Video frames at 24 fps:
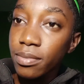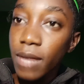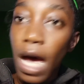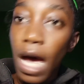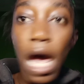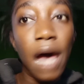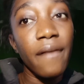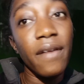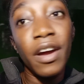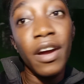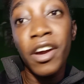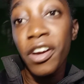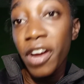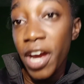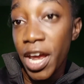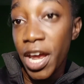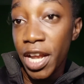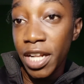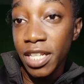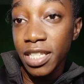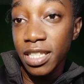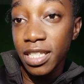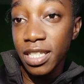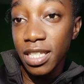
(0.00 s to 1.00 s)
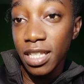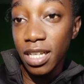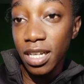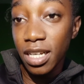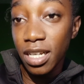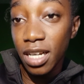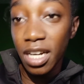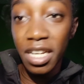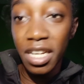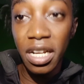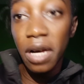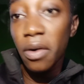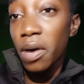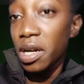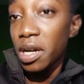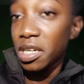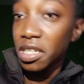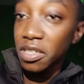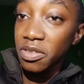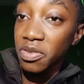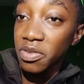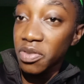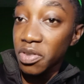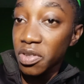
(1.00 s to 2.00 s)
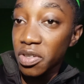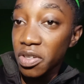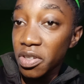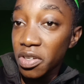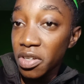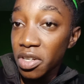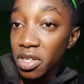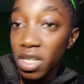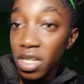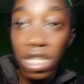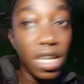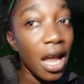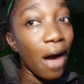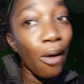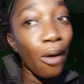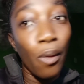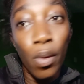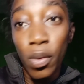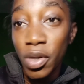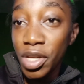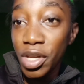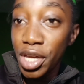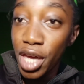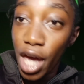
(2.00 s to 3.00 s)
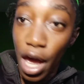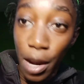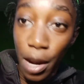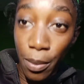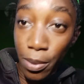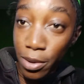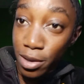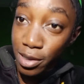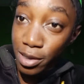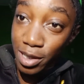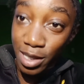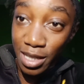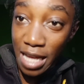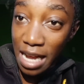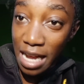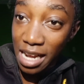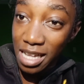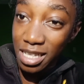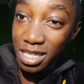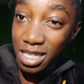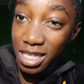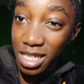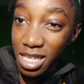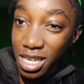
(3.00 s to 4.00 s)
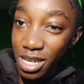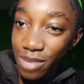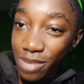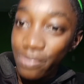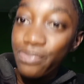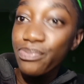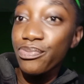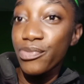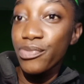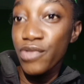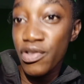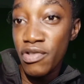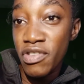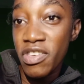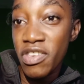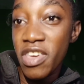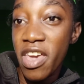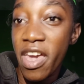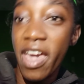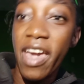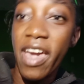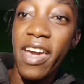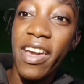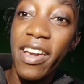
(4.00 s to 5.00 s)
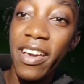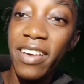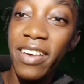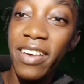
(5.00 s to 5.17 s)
I have a great and a wonderful and a good girl personality. Yeah.